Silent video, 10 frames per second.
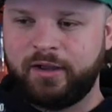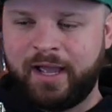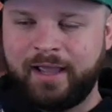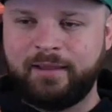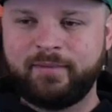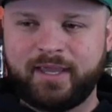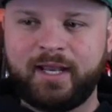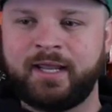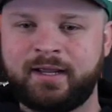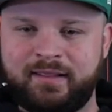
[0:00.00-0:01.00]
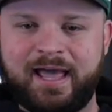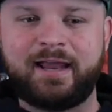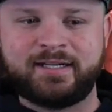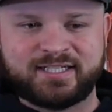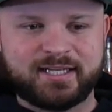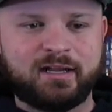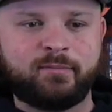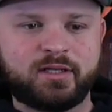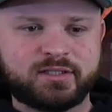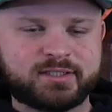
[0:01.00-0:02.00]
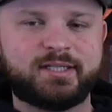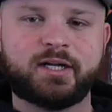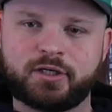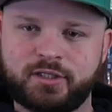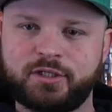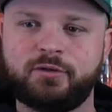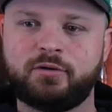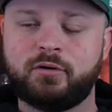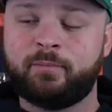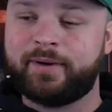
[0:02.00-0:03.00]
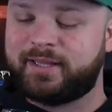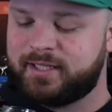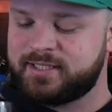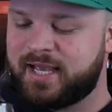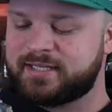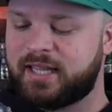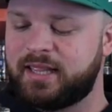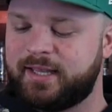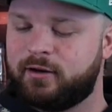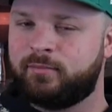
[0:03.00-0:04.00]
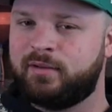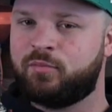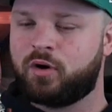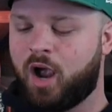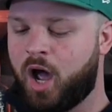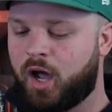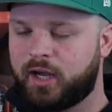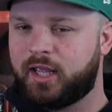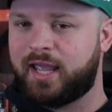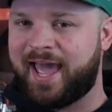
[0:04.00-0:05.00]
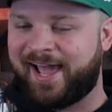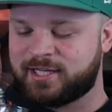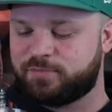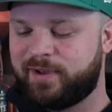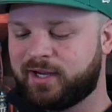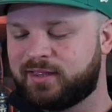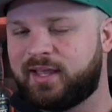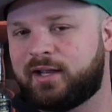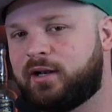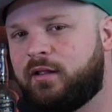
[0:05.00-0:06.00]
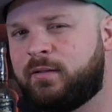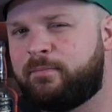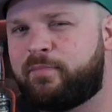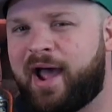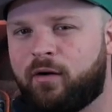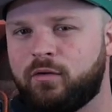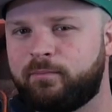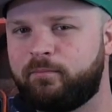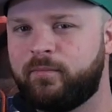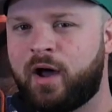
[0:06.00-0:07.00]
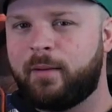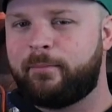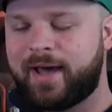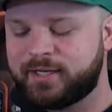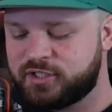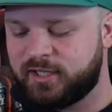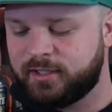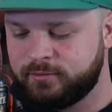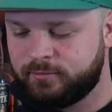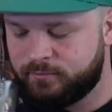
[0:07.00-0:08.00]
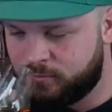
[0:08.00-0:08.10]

I am getting that cinnamon snickerdoodle, but this has a little bit more honey aspect than the barrel uh, batch did.